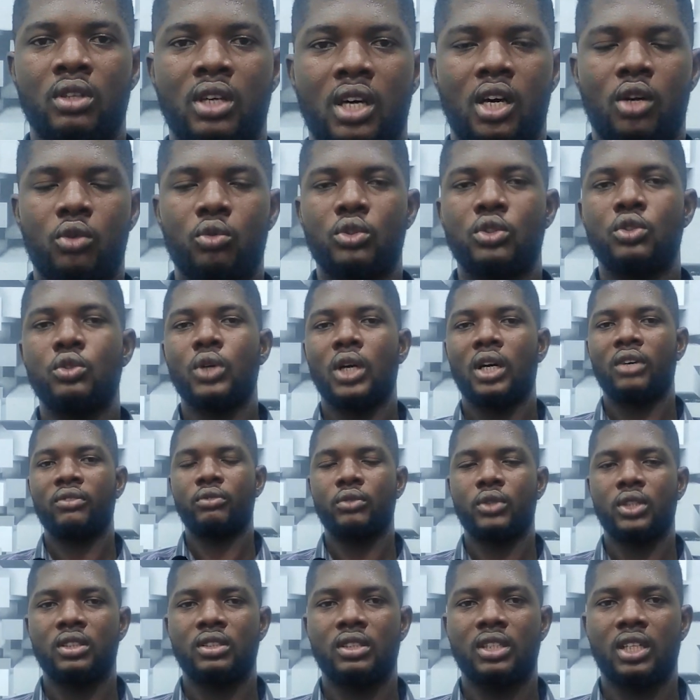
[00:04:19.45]
How will you
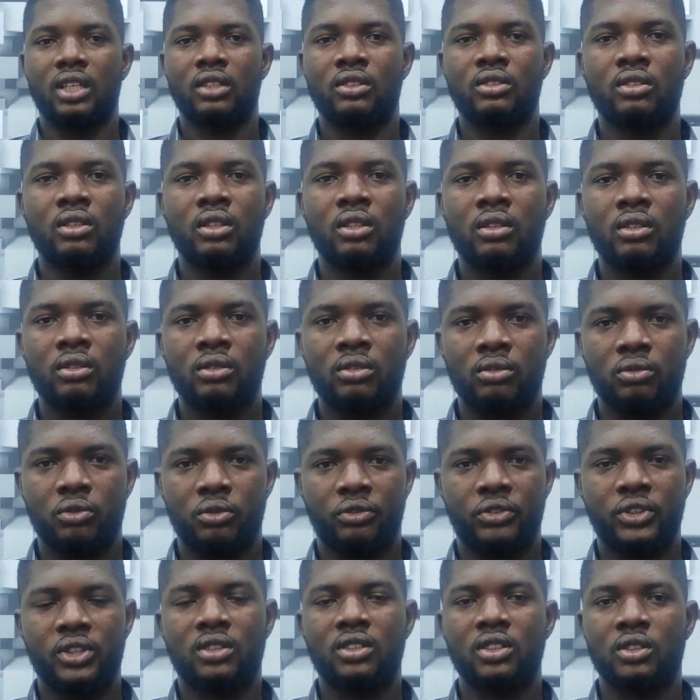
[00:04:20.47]
avoid that?
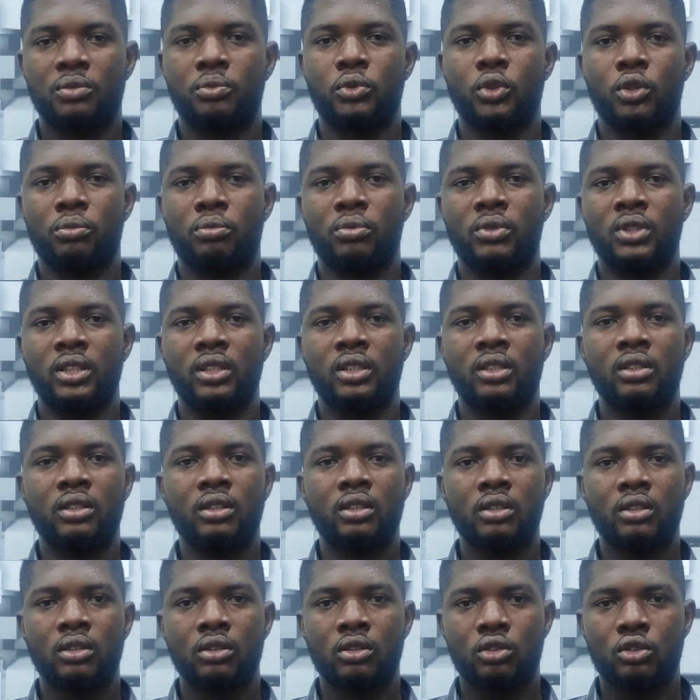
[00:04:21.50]
Fix it properly,
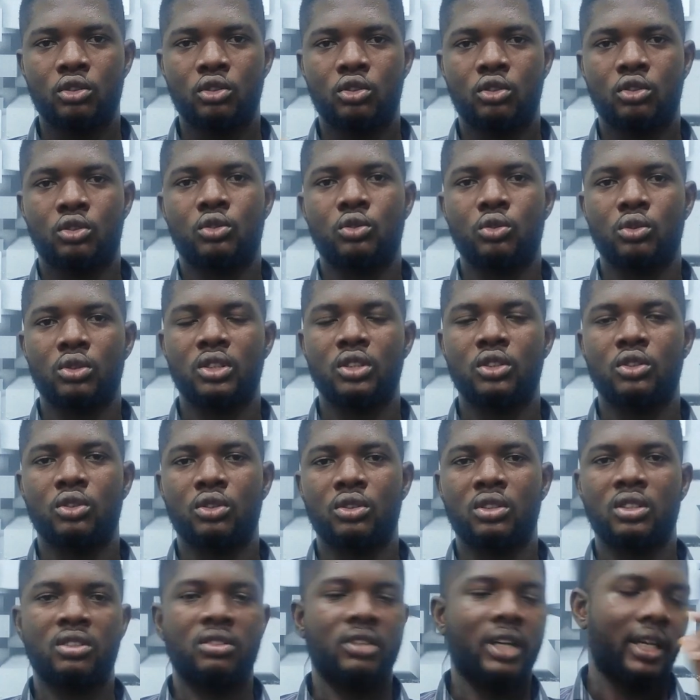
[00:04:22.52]
tune it to
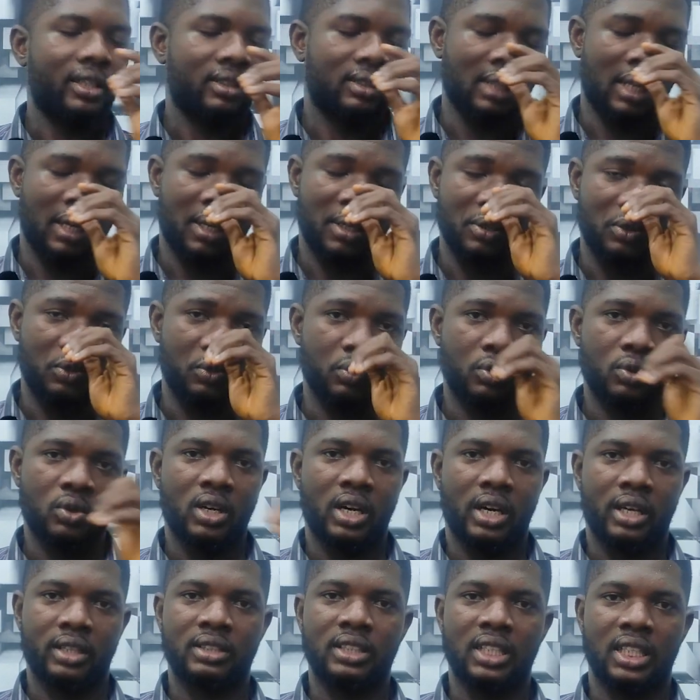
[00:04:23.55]
the right angle
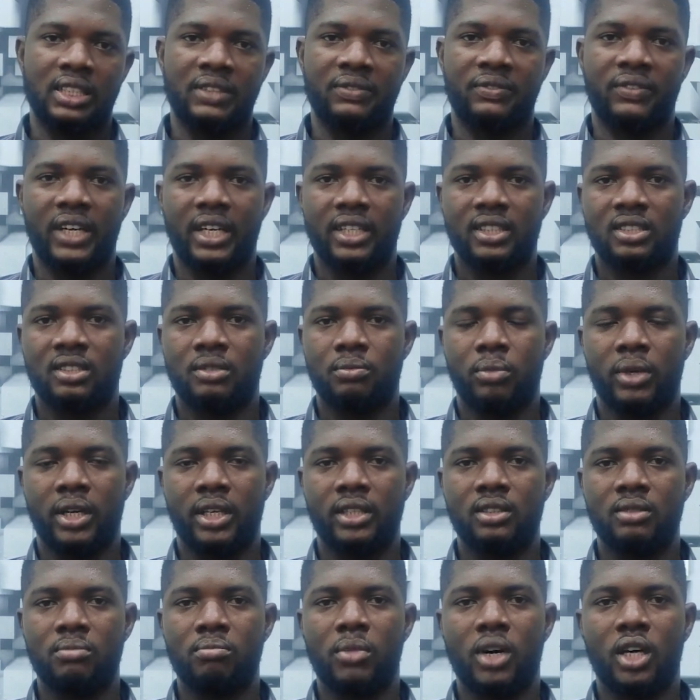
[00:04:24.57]
as advised by
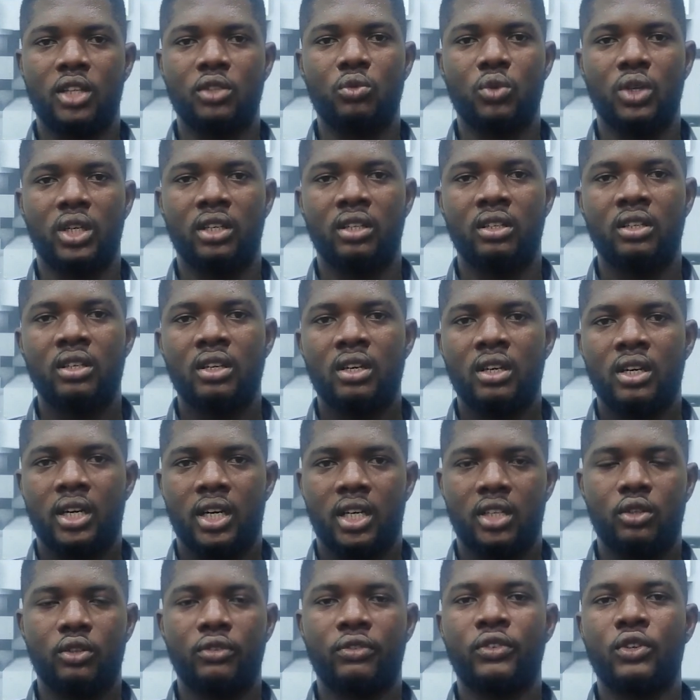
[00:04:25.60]
the manual,
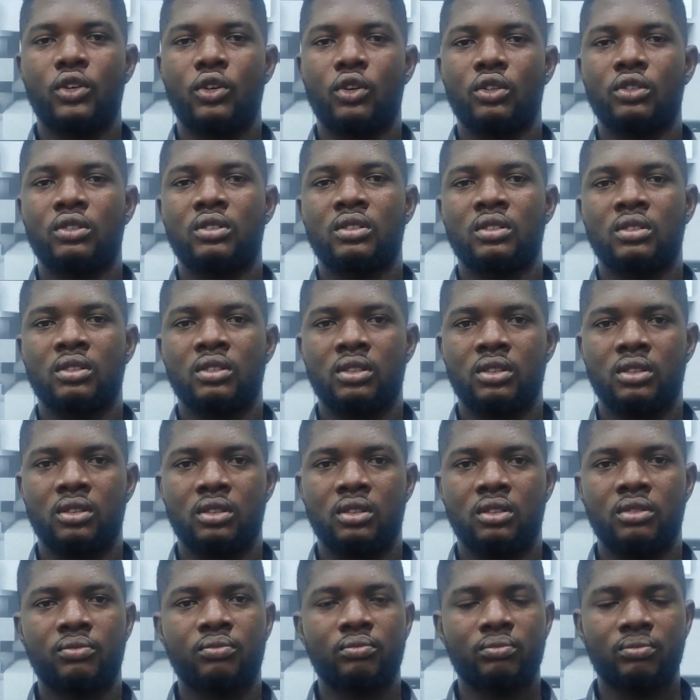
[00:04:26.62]
and of course
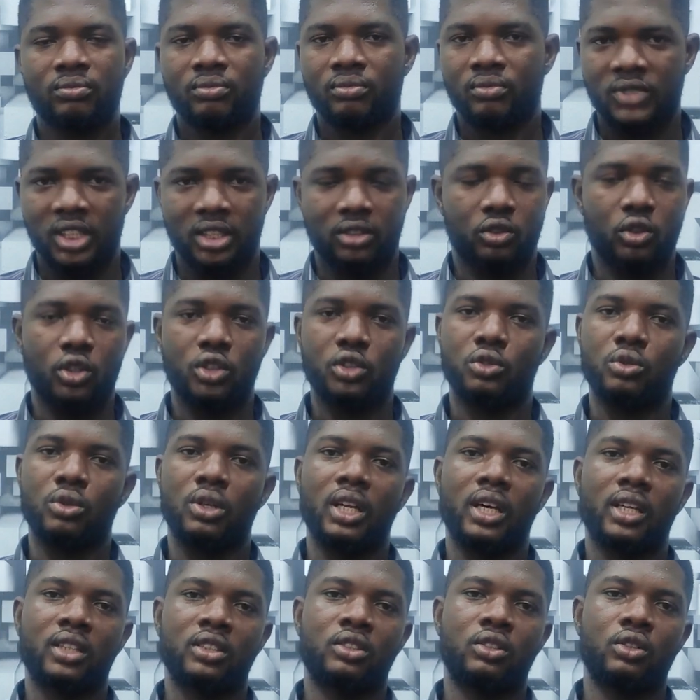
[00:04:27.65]
it's going to
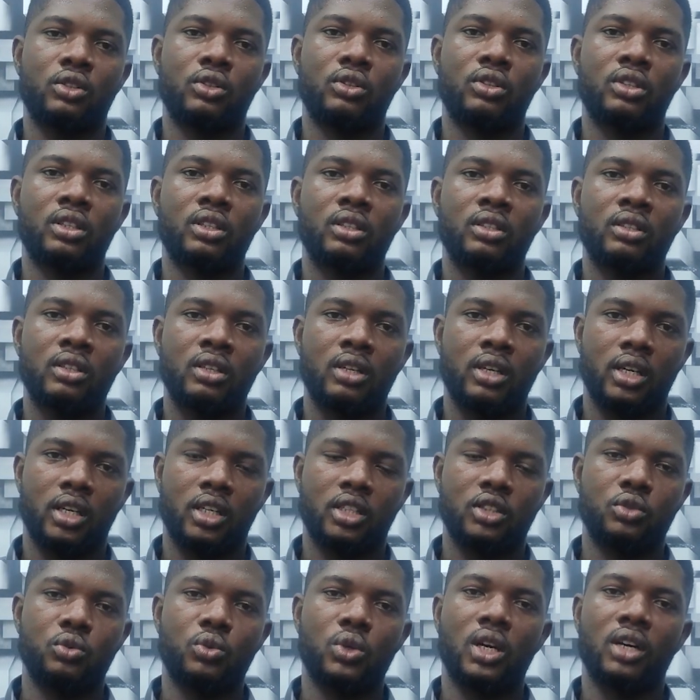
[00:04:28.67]
last long
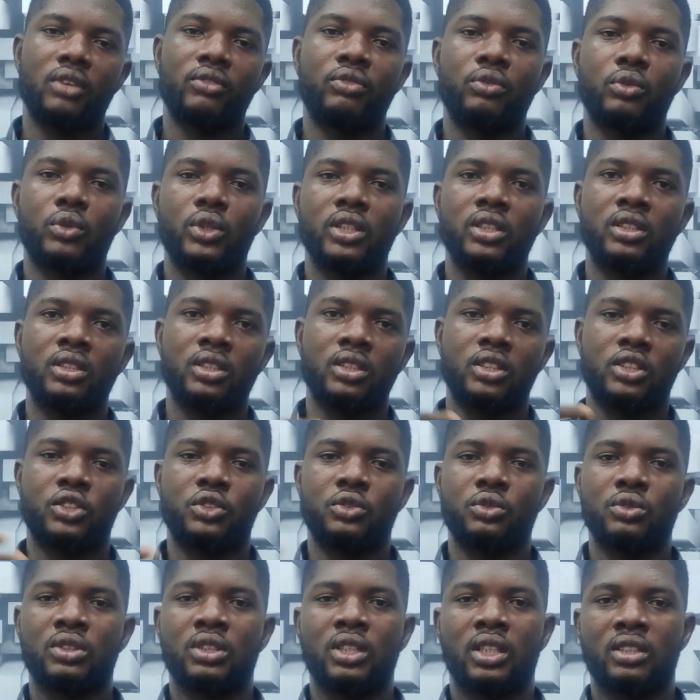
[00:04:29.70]
and you will avoid
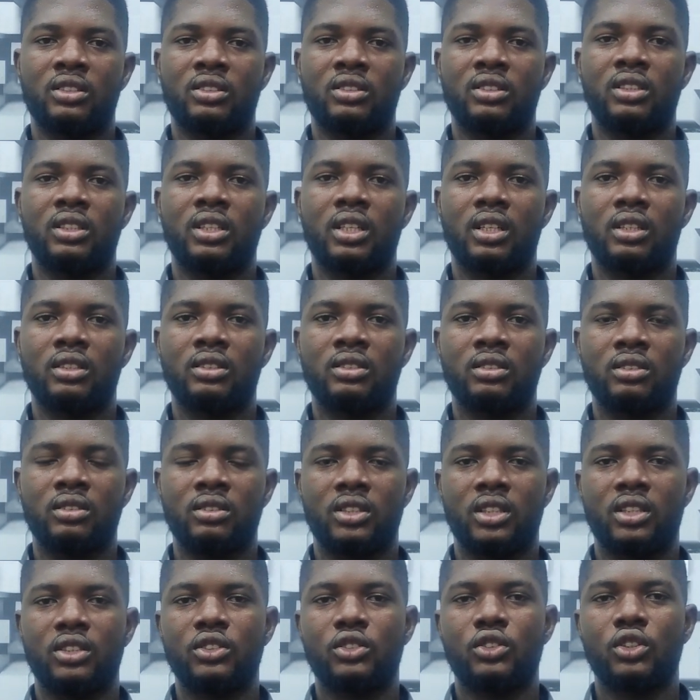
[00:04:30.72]
issues as regards
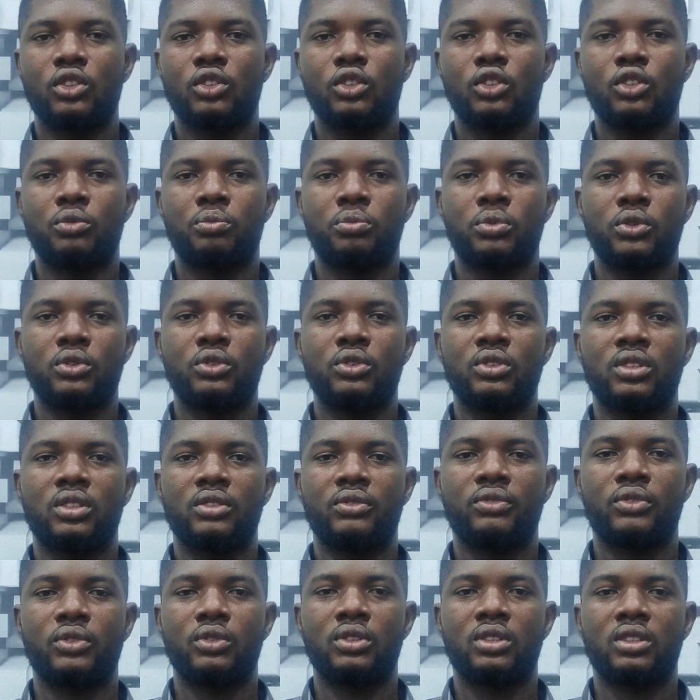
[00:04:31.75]
generator not producing
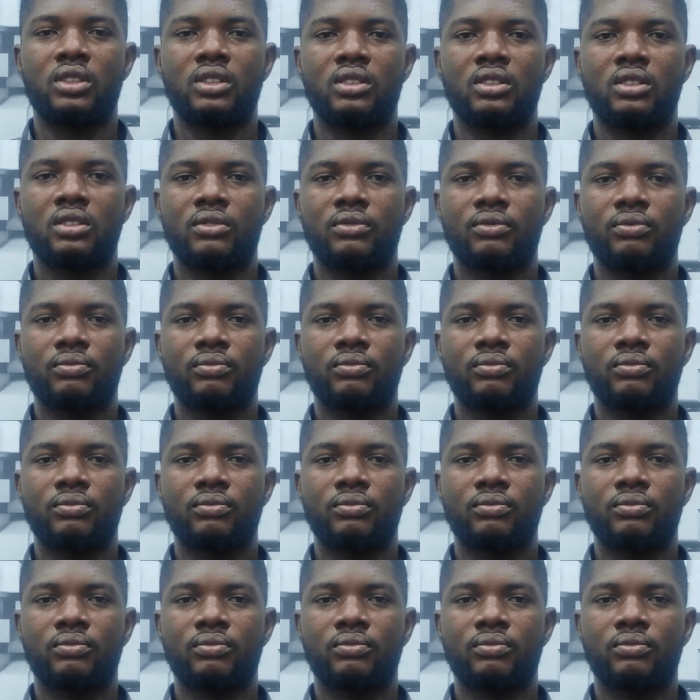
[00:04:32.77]
voltage.